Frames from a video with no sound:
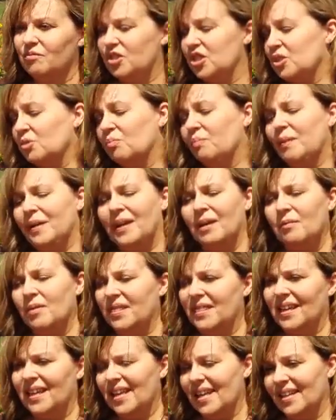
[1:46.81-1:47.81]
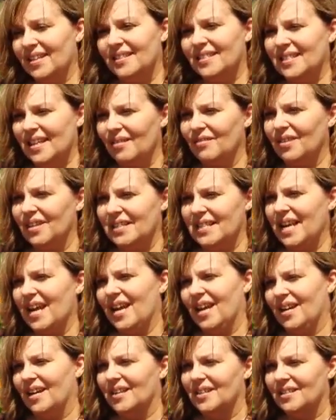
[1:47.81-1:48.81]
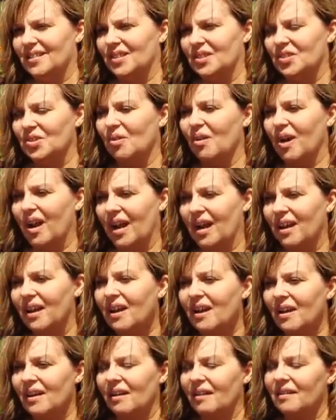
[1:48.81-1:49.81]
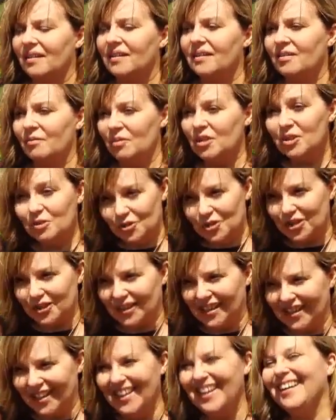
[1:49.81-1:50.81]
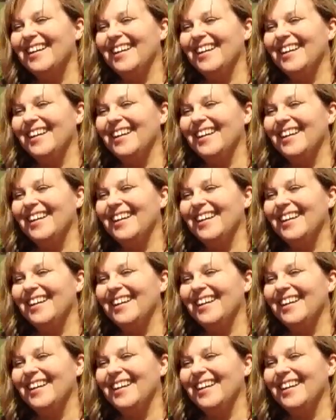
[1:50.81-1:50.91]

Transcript: just being with the kids every day is a joy, usually.